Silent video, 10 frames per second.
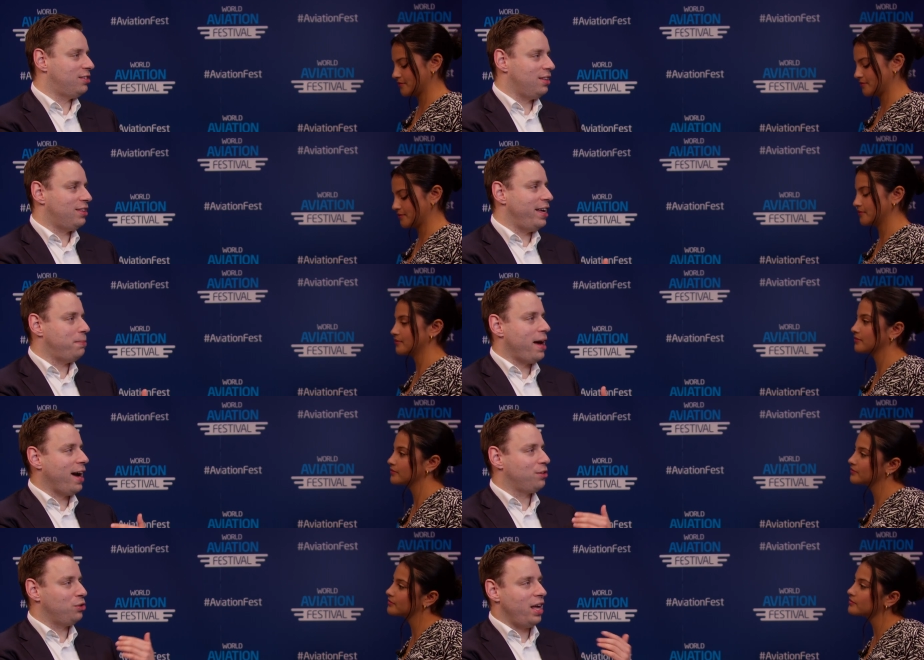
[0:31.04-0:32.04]
Speaker 1: that date
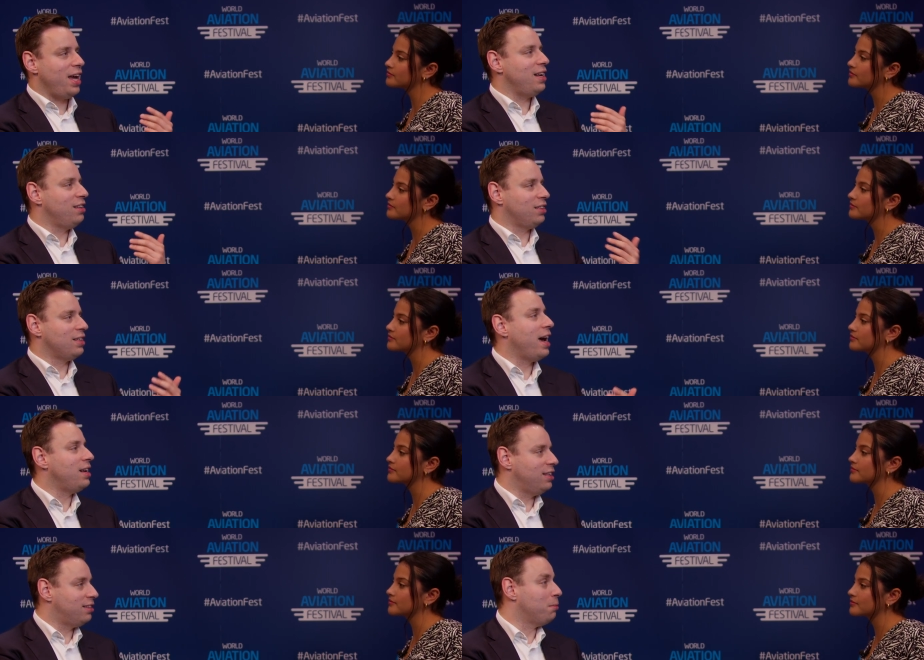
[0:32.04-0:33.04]
back to the 80s and
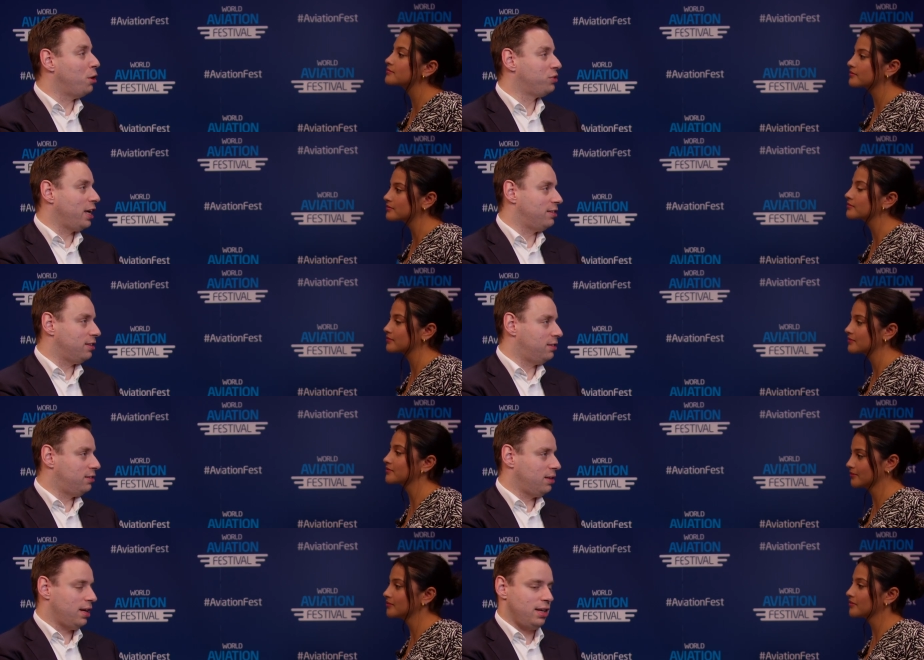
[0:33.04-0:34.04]
90s in most
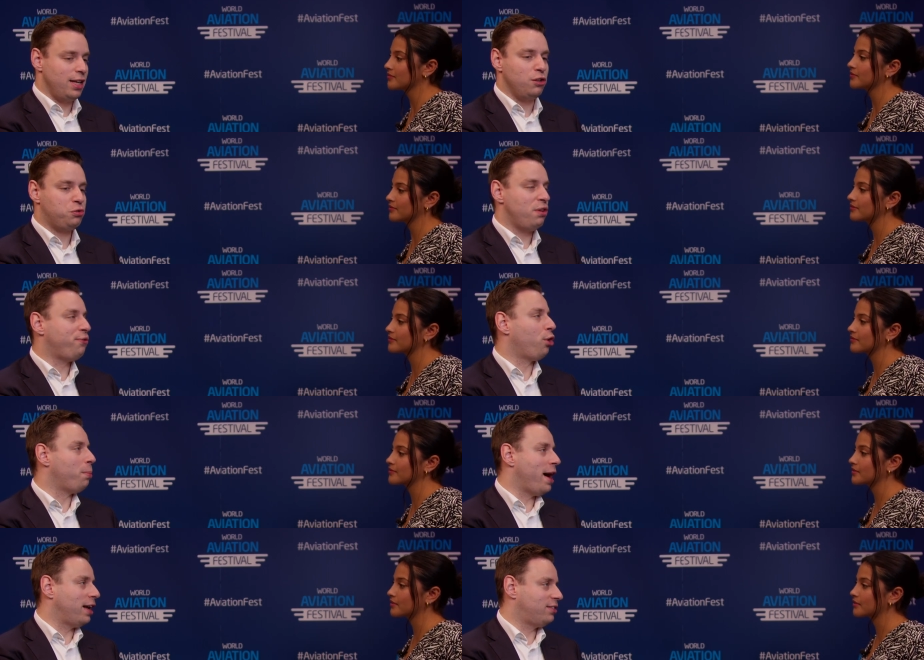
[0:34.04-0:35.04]
cases, and industry
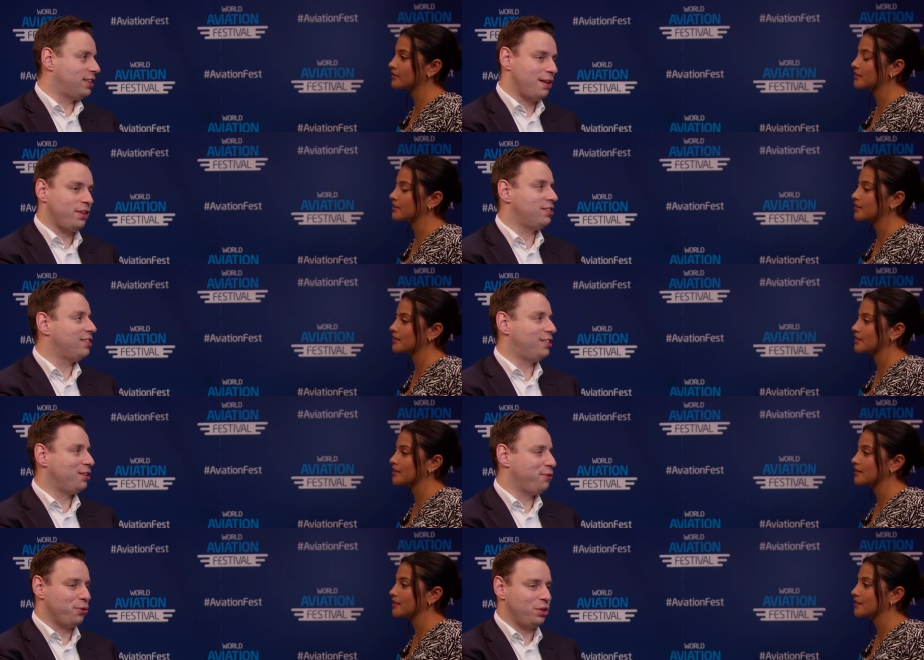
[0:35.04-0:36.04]
formats that have
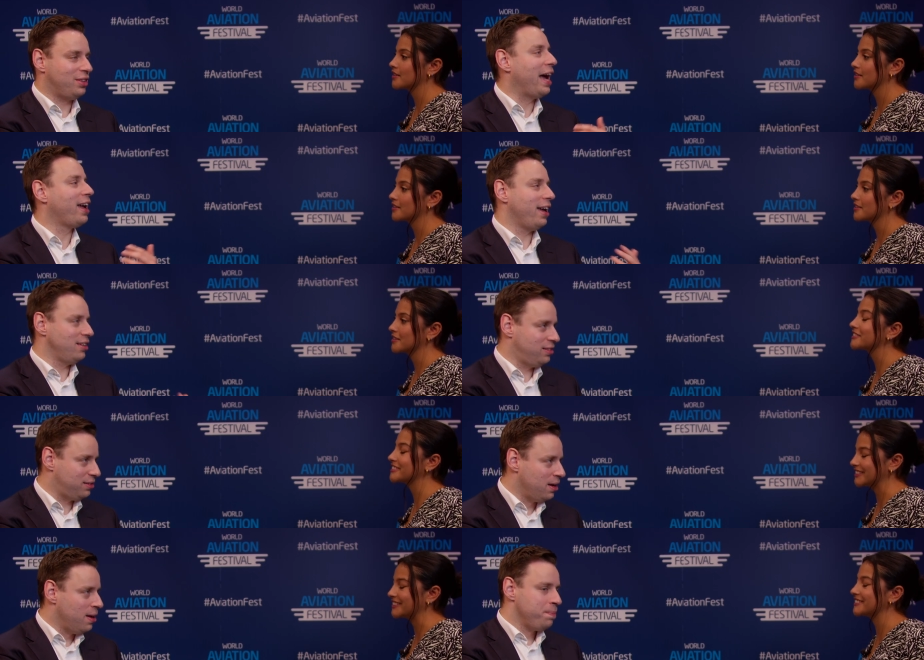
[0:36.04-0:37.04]
existed for
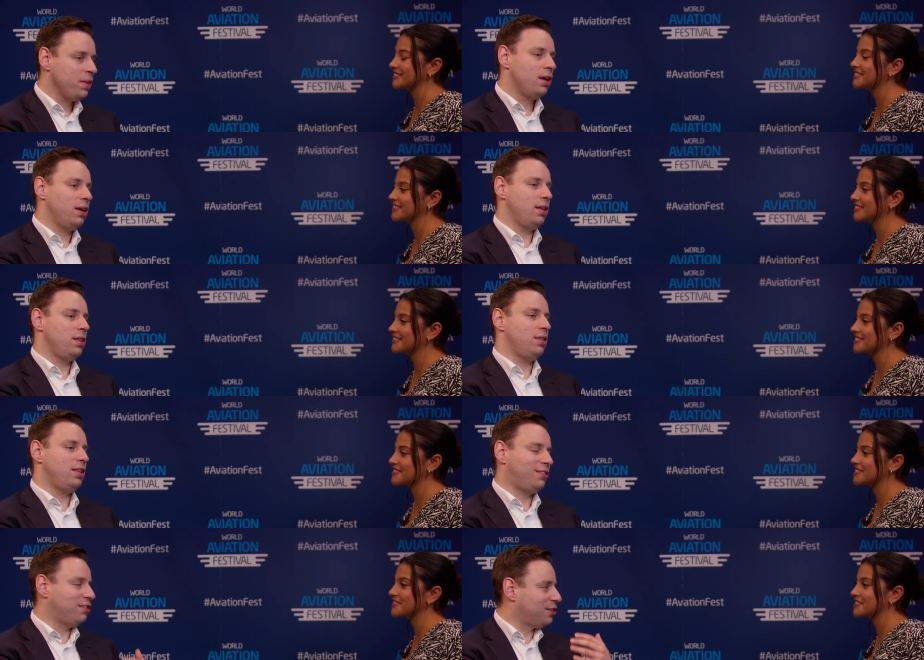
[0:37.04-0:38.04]
decades.
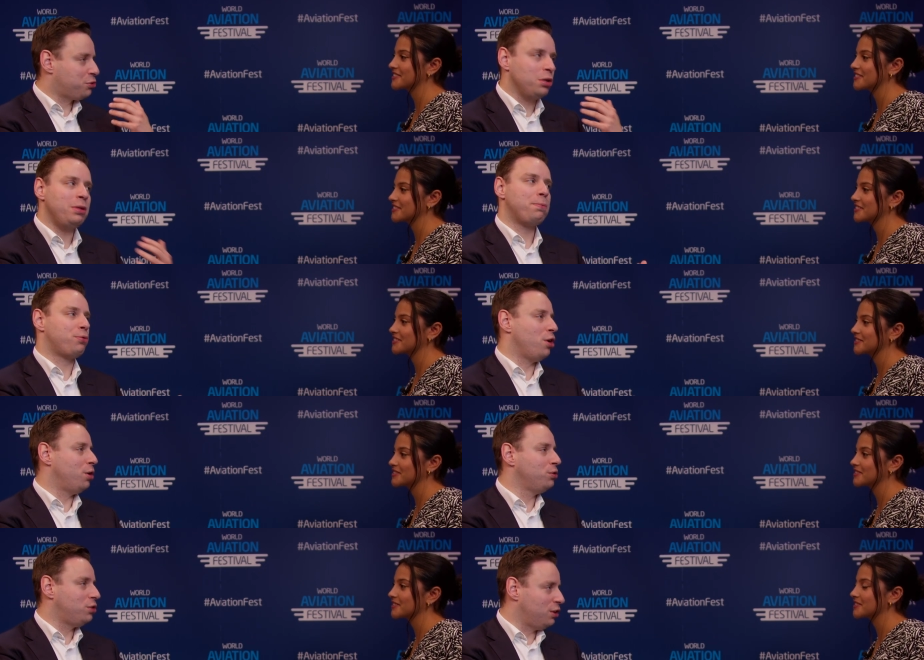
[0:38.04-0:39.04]
This is extremely
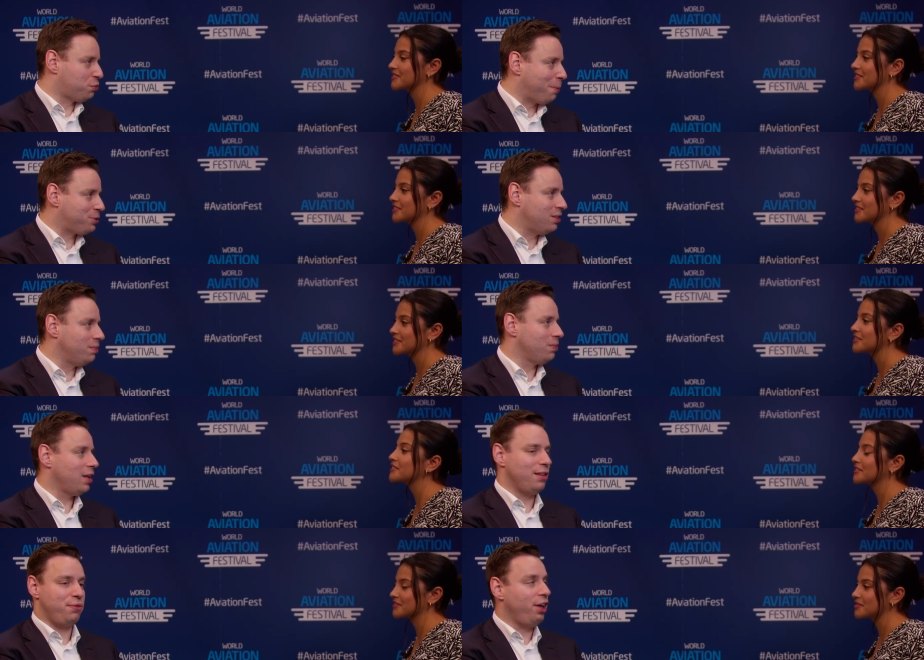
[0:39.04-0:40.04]
prone to disruption
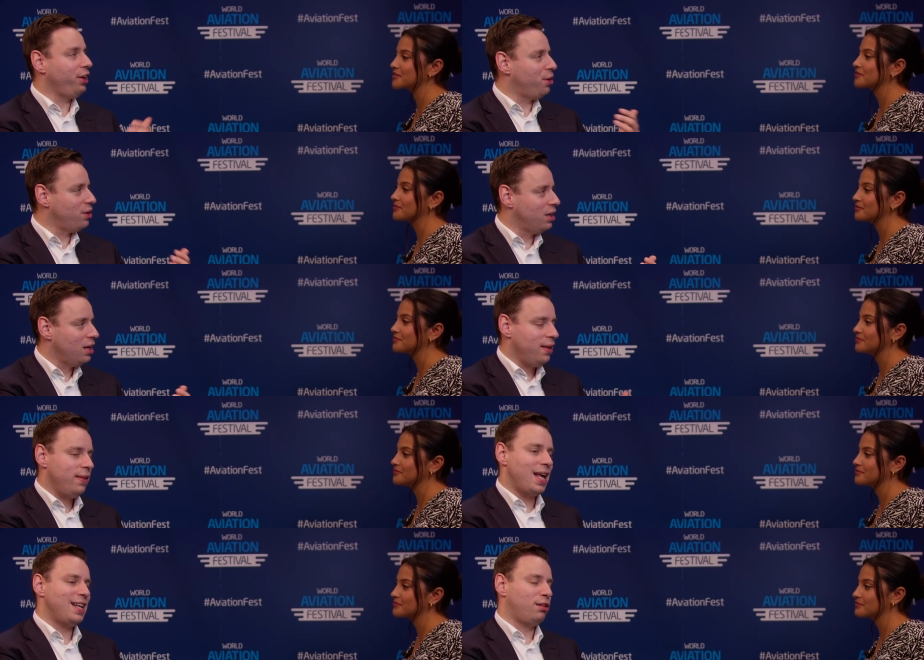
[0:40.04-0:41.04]
and failure,
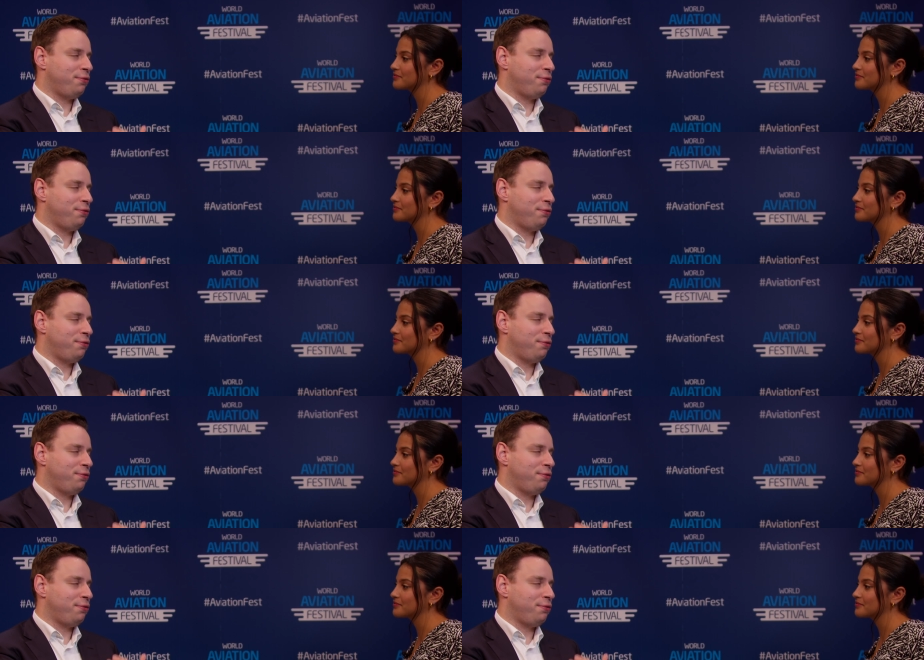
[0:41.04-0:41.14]
and this is